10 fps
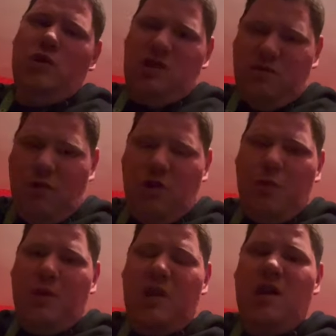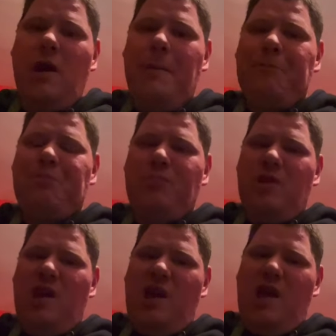this vlog will be
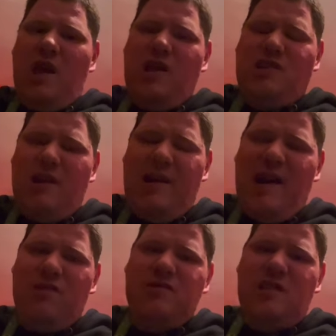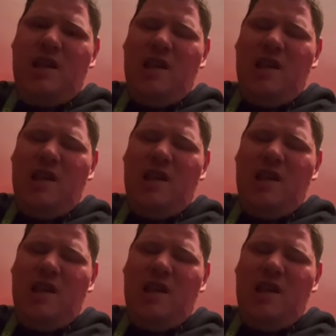shout out,